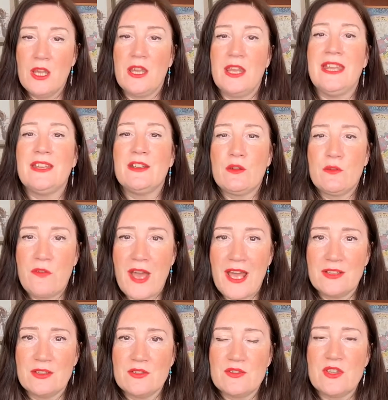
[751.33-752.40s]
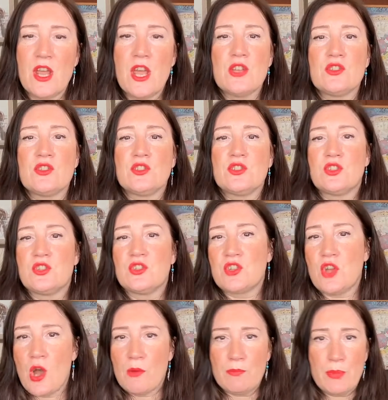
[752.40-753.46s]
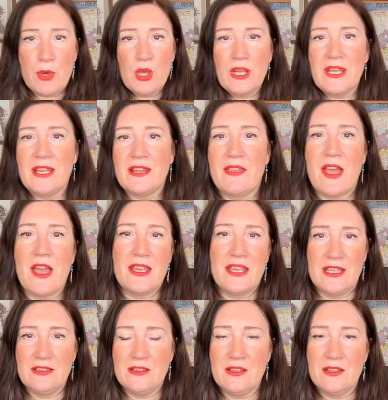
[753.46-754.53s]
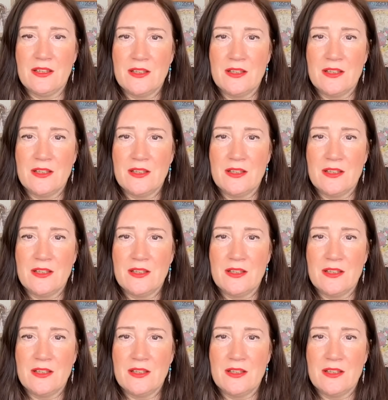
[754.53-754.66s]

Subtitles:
in advance to start pulling that in.